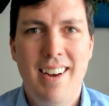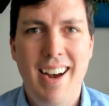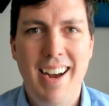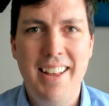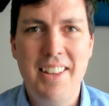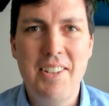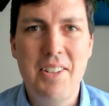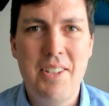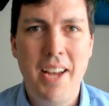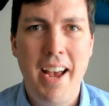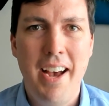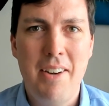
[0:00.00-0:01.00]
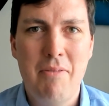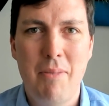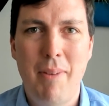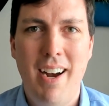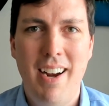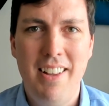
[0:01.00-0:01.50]
Hi, this is Tad
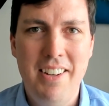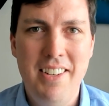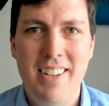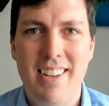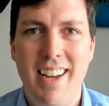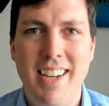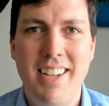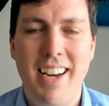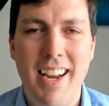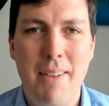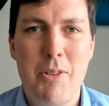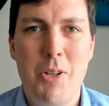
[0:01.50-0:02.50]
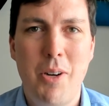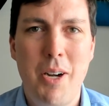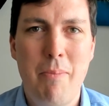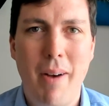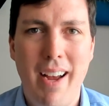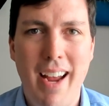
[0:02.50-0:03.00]
from Ireland, and today I'm
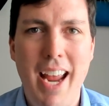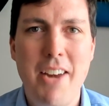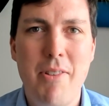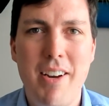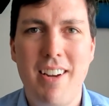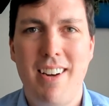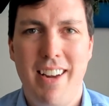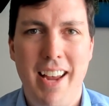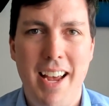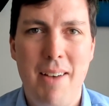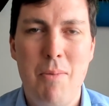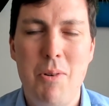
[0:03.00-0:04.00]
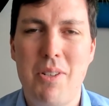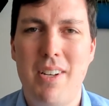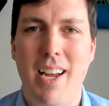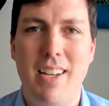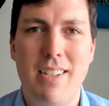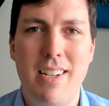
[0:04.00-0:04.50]
joined by Adrian Cunningham, who's an
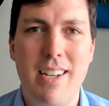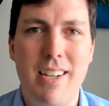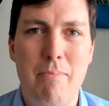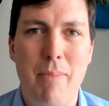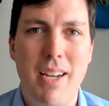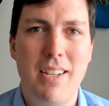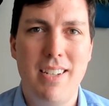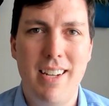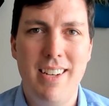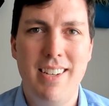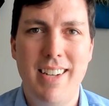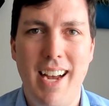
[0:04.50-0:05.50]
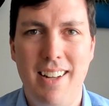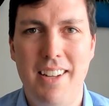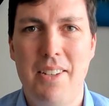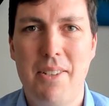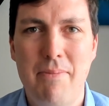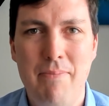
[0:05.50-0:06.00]
SE based in
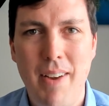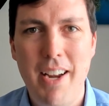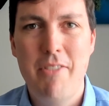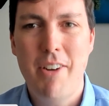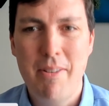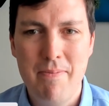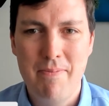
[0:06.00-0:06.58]
Dallas. Hey, Adrian.